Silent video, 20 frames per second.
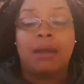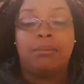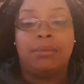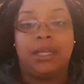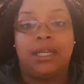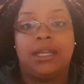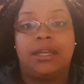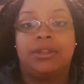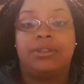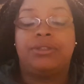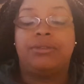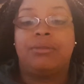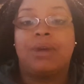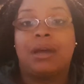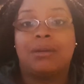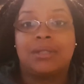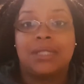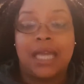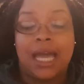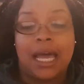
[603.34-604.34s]
our media,
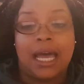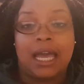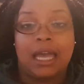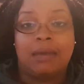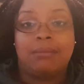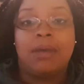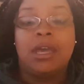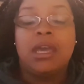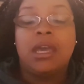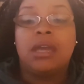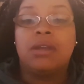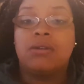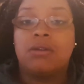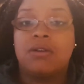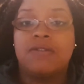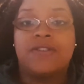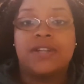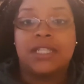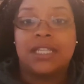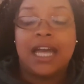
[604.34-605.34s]
throughout time and
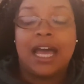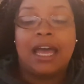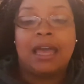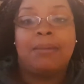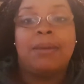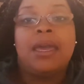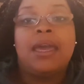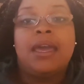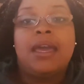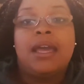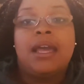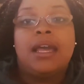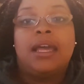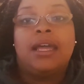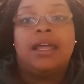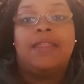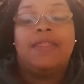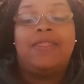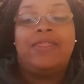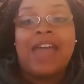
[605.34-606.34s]
over time.
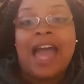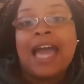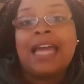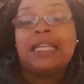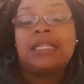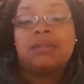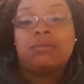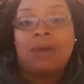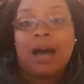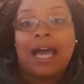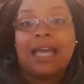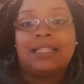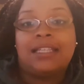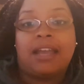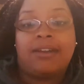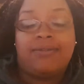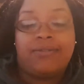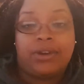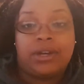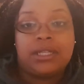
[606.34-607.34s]
That is why
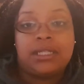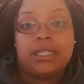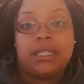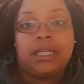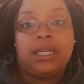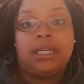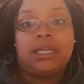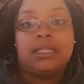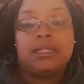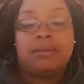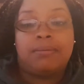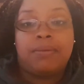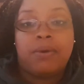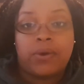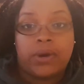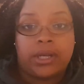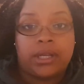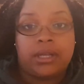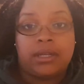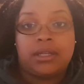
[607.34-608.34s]
diversity is
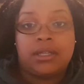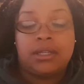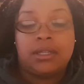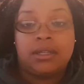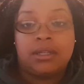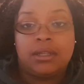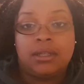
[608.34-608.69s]
important.